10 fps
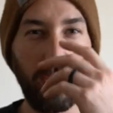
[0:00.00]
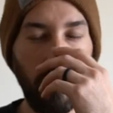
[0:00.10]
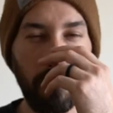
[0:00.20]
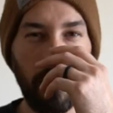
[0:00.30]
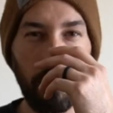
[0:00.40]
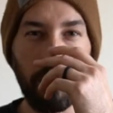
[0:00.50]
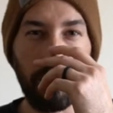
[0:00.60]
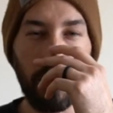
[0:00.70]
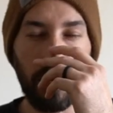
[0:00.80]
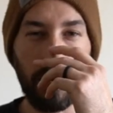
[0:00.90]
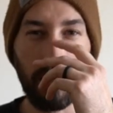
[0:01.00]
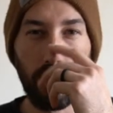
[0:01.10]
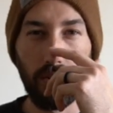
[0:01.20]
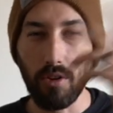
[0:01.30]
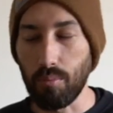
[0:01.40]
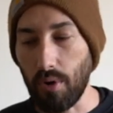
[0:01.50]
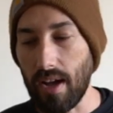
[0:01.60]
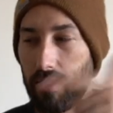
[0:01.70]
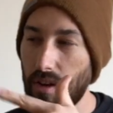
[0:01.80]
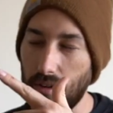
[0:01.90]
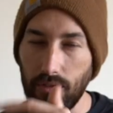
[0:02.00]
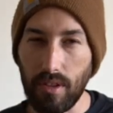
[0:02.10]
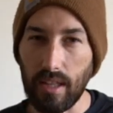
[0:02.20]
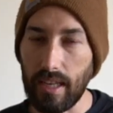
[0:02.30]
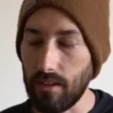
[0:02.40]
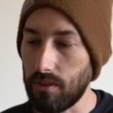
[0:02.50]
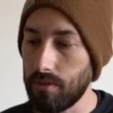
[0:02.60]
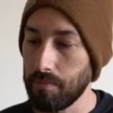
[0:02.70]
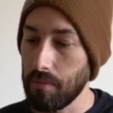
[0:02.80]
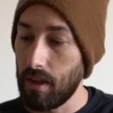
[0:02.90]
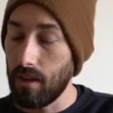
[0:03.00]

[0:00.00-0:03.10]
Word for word: keep some of the your breath off of the lens.